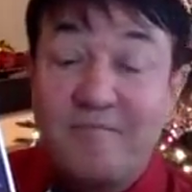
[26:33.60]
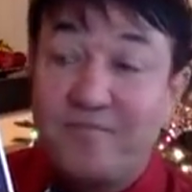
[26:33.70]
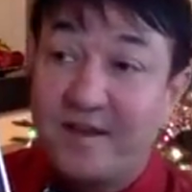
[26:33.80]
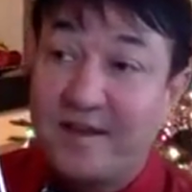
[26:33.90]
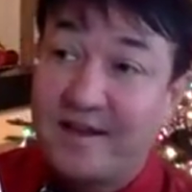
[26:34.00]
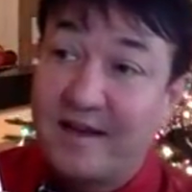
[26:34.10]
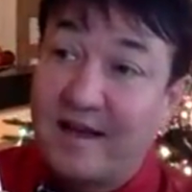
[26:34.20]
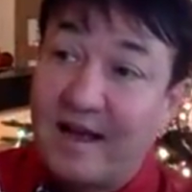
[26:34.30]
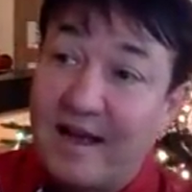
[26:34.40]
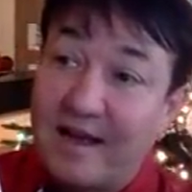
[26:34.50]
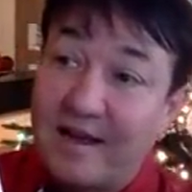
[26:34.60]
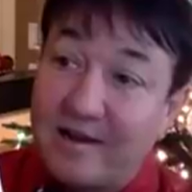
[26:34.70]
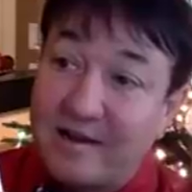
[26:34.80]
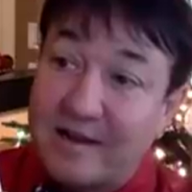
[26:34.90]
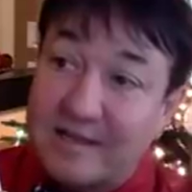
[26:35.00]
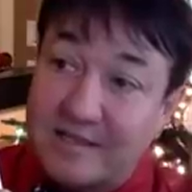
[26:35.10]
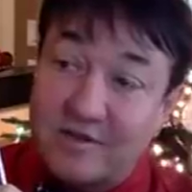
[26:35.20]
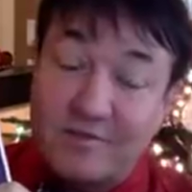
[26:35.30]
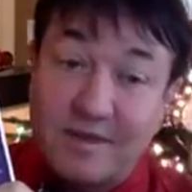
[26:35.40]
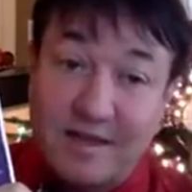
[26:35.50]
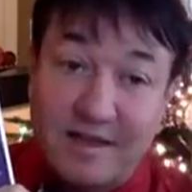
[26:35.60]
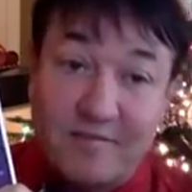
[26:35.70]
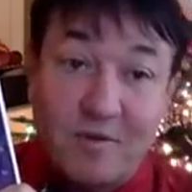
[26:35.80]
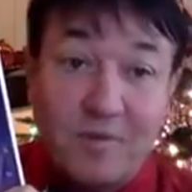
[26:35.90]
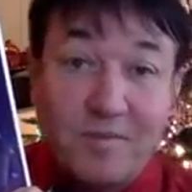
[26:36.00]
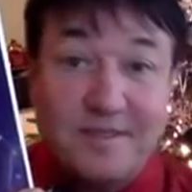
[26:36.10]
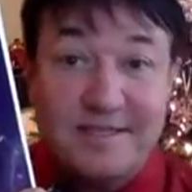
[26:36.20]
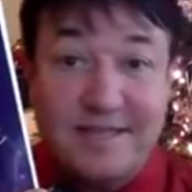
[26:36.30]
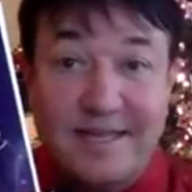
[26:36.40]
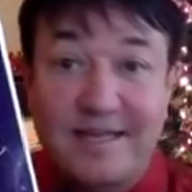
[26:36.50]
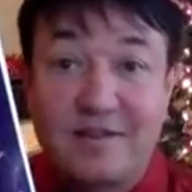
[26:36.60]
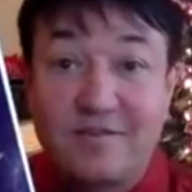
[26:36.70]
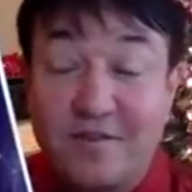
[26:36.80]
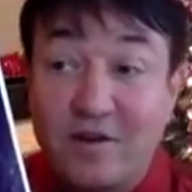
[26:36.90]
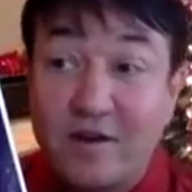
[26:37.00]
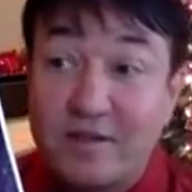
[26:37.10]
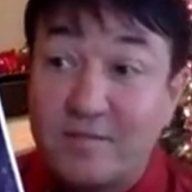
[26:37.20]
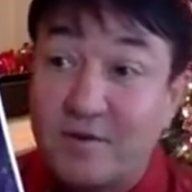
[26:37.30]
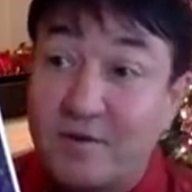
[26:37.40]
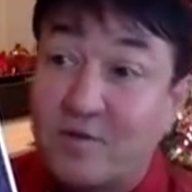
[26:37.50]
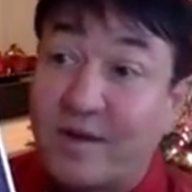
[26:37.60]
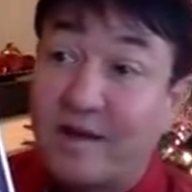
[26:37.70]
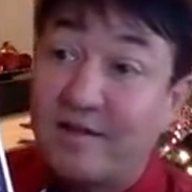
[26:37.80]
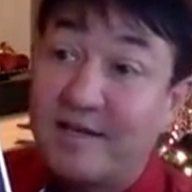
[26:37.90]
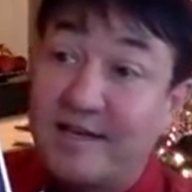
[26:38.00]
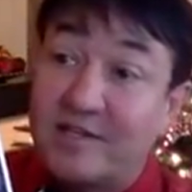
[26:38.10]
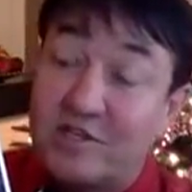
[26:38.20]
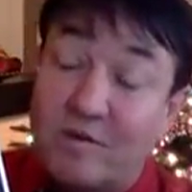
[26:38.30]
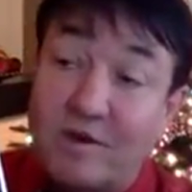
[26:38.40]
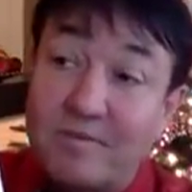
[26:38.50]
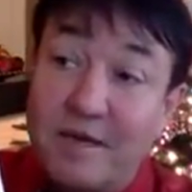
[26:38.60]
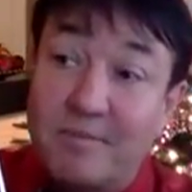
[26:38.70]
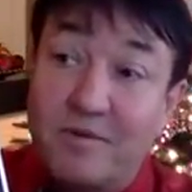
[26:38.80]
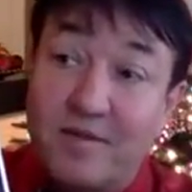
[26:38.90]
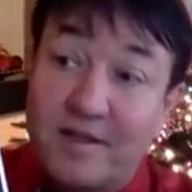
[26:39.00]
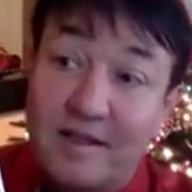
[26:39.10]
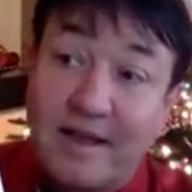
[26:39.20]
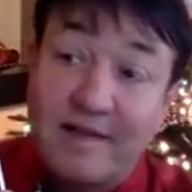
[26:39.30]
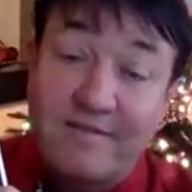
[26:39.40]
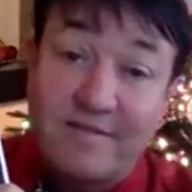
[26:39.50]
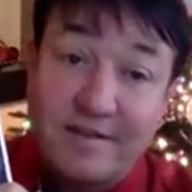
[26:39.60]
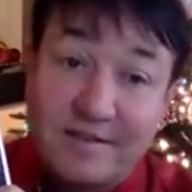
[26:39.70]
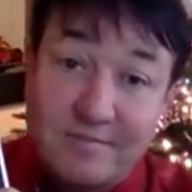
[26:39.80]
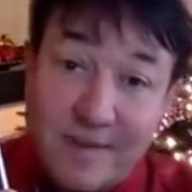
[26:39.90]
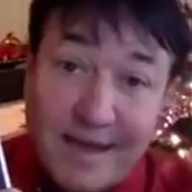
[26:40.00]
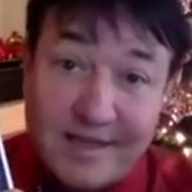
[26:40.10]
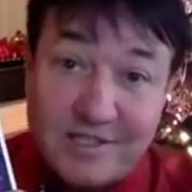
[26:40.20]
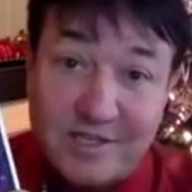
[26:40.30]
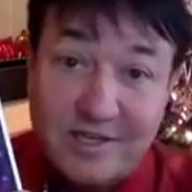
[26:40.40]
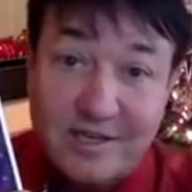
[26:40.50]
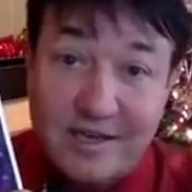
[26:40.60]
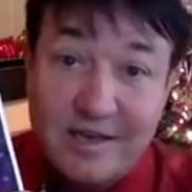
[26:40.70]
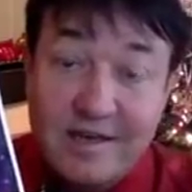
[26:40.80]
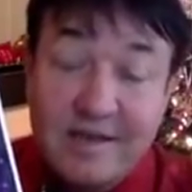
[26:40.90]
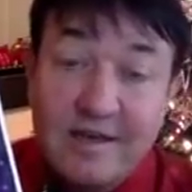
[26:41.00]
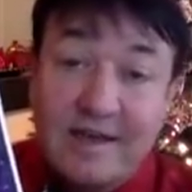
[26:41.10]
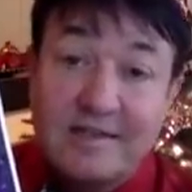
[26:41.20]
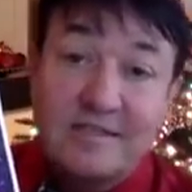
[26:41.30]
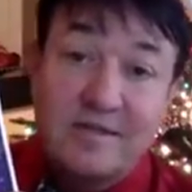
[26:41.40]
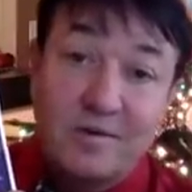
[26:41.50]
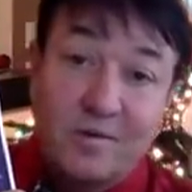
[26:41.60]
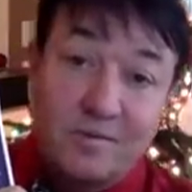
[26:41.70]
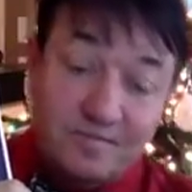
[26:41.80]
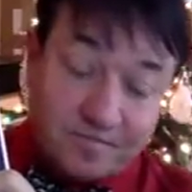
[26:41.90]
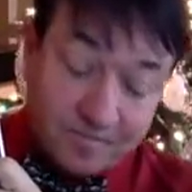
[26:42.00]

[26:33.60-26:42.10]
that i consider my life purpose is taking the fear out of spirituality and showing people that life is magic and so